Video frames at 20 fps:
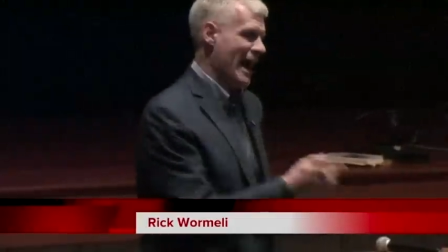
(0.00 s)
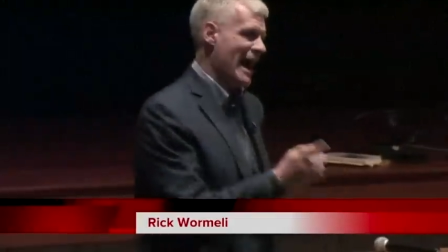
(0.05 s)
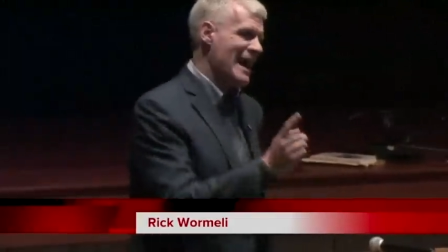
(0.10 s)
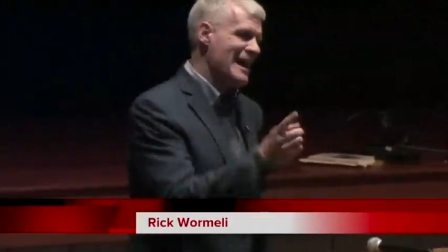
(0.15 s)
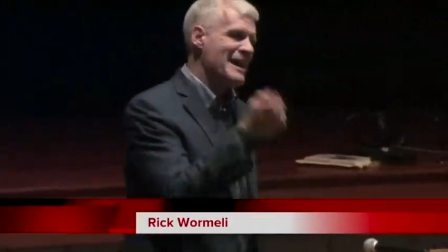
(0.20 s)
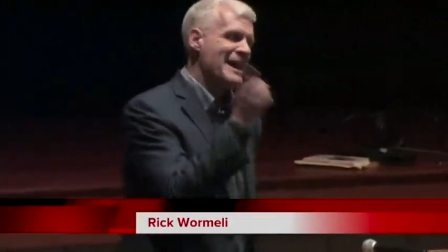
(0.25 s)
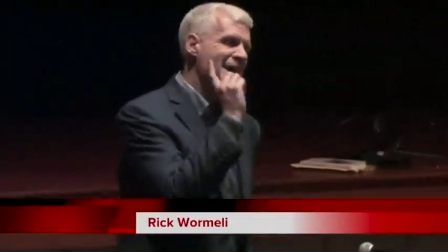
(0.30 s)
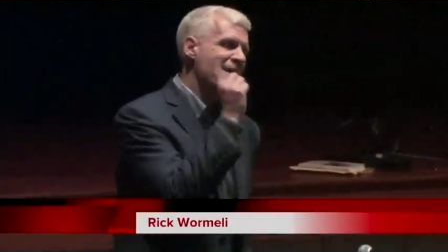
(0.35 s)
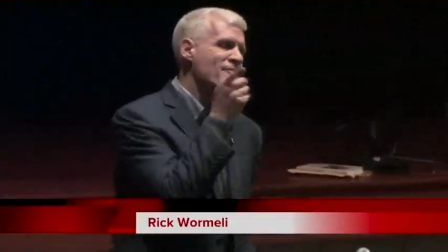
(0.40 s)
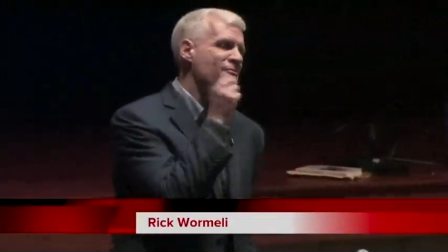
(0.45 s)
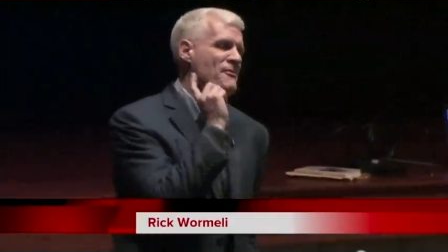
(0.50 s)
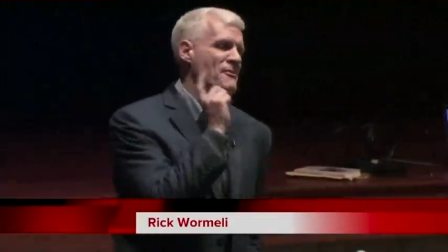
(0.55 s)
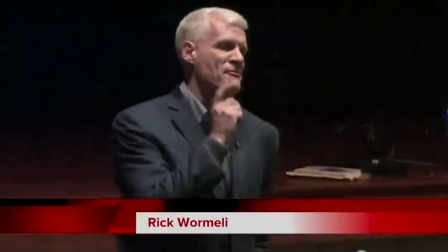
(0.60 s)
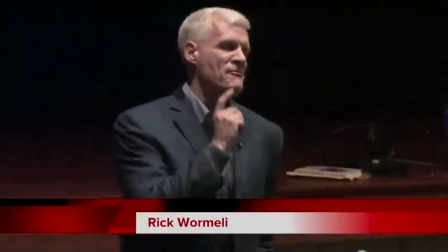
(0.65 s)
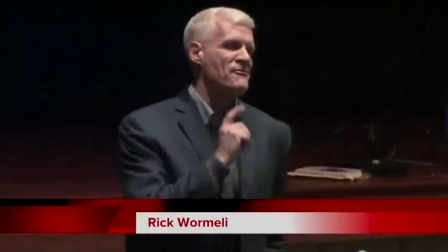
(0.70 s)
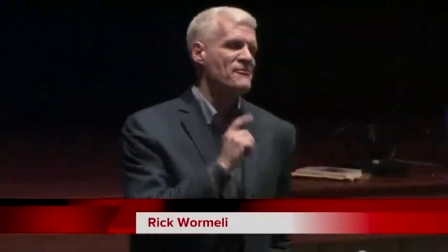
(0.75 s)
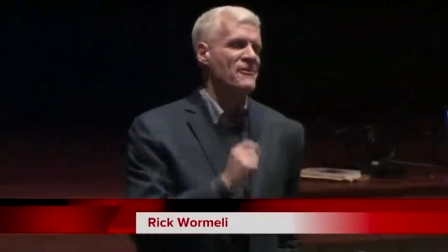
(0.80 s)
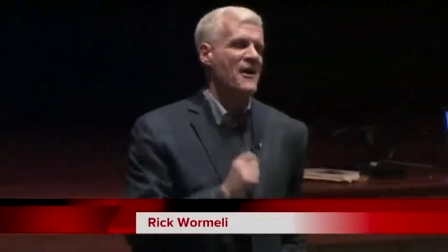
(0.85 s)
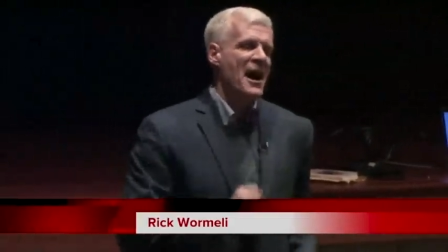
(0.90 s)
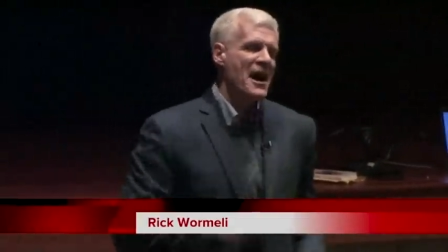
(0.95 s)
I gave
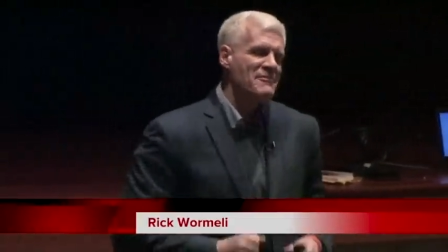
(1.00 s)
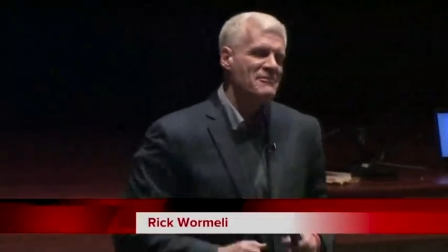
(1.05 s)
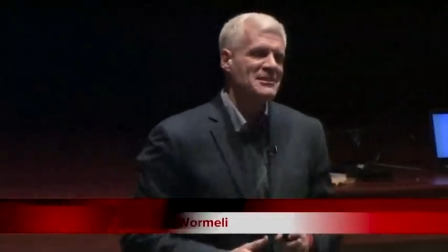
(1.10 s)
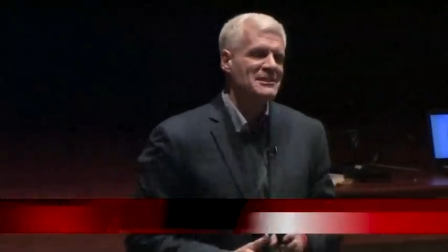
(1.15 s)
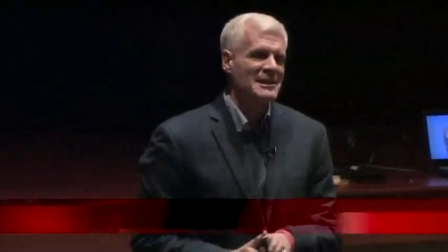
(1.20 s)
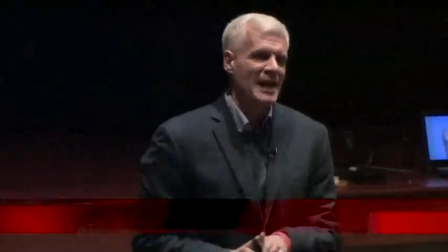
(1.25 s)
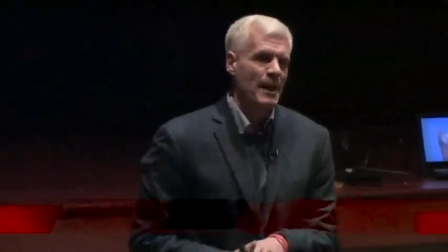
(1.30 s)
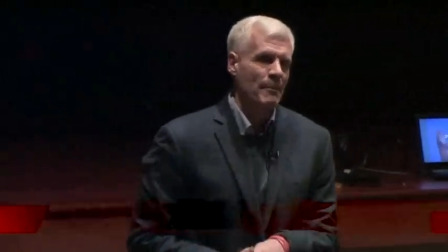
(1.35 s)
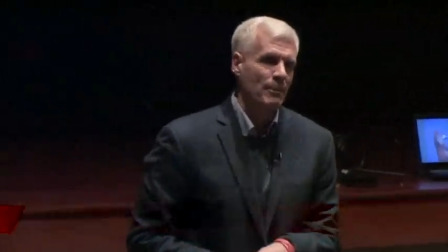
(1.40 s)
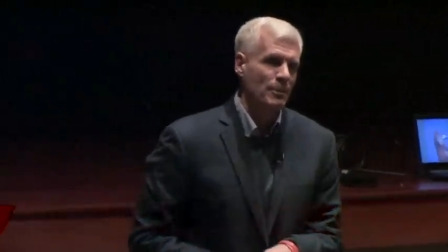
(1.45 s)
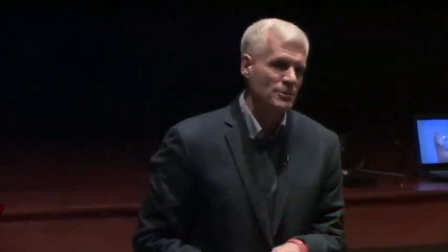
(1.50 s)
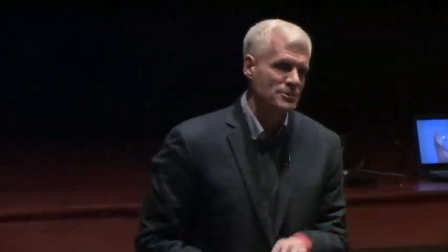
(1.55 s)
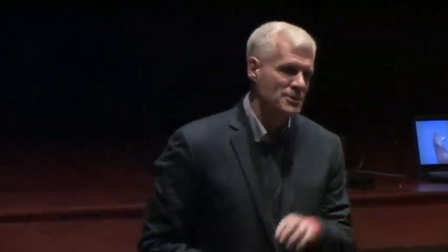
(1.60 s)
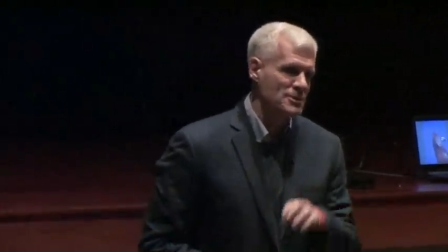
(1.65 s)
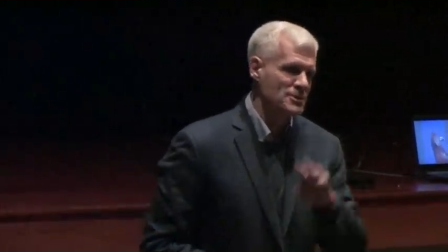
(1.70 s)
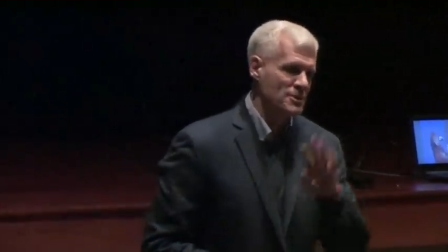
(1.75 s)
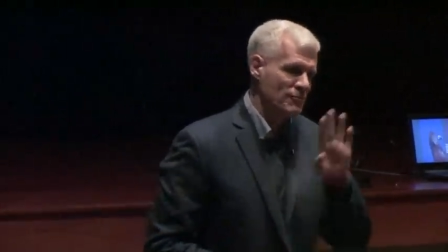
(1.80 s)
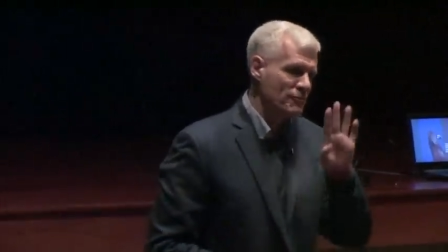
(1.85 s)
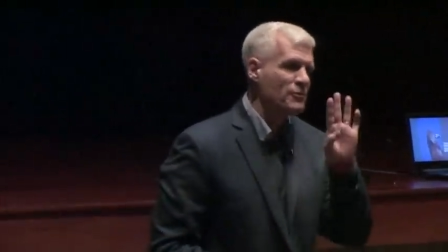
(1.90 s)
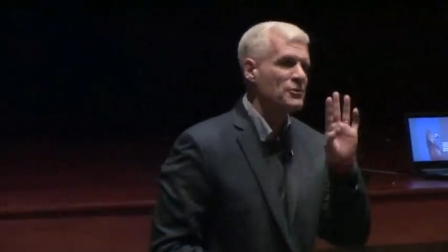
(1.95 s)
them 5 examples
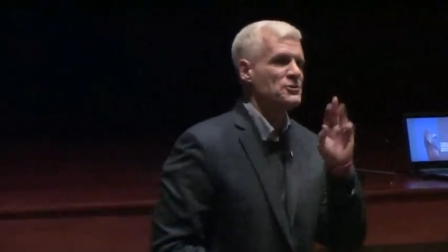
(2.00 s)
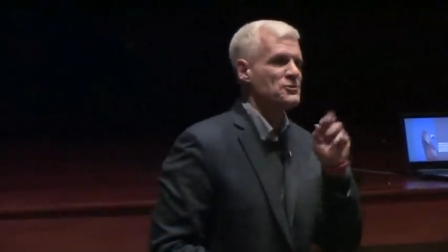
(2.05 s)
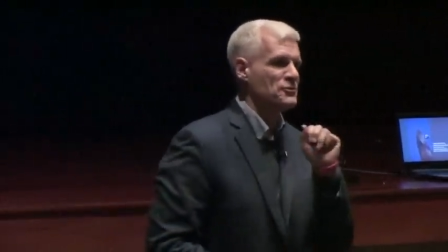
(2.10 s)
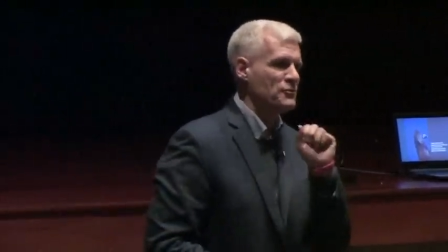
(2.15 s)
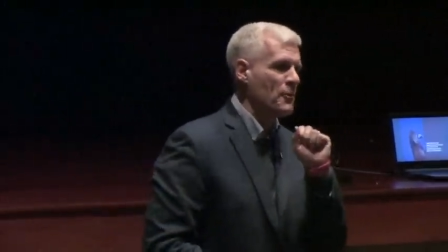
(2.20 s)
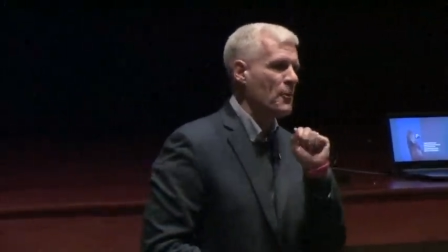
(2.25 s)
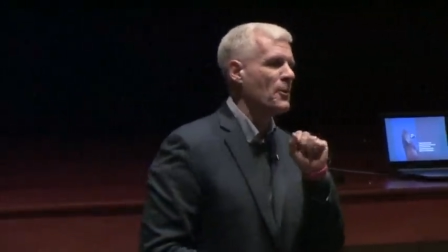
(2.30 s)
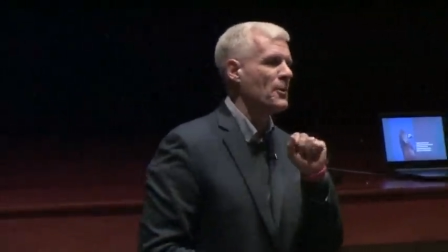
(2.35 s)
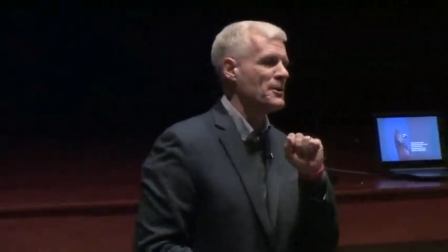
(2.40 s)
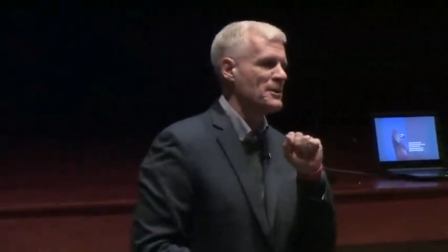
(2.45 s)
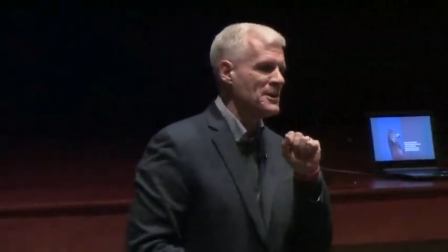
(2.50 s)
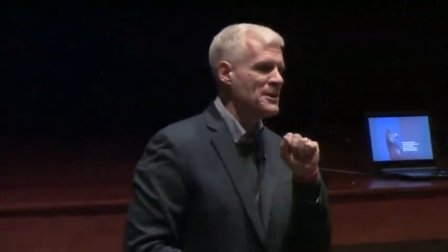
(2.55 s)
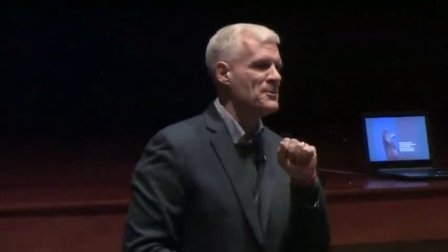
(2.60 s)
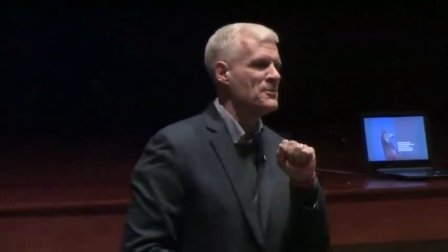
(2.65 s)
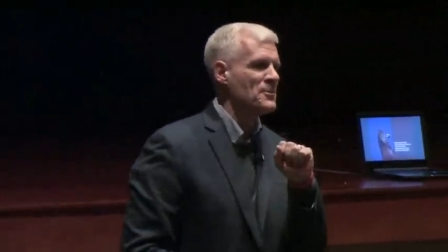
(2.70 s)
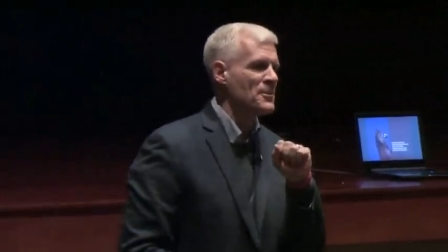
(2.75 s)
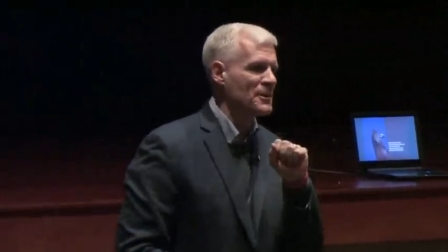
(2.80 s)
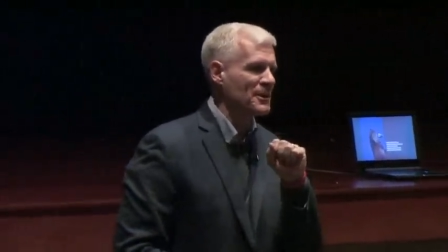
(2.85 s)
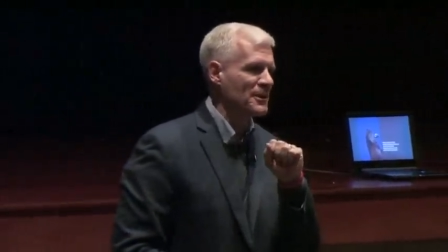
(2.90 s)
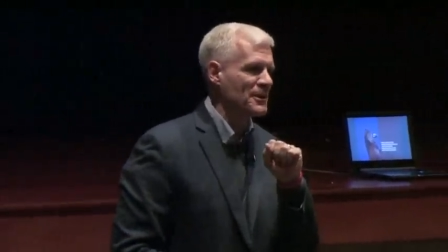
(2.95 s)
because the first 4
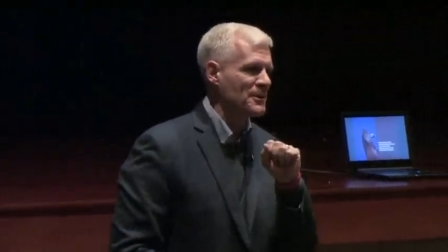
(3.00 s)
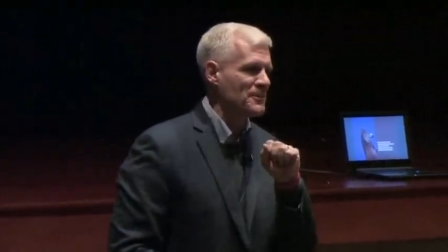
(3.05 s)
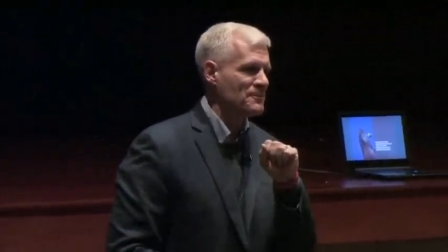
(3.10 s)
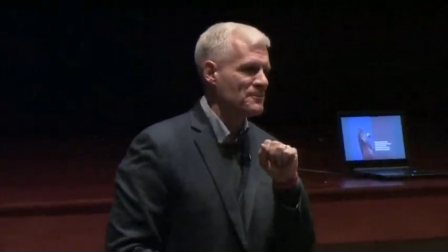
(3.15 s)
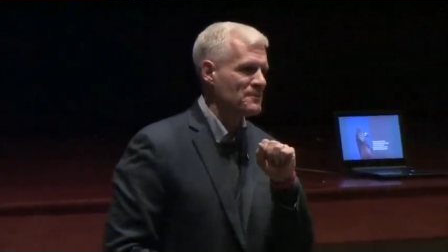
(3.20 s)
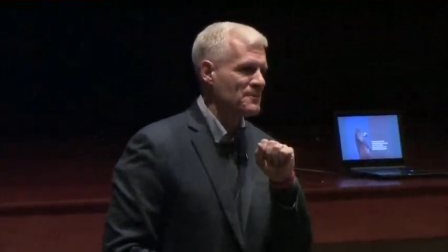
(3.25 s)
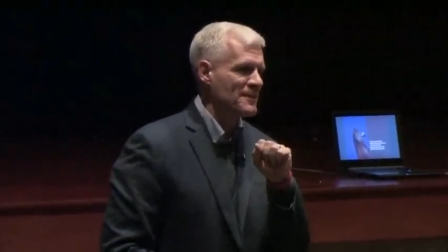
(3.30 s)
didn't work.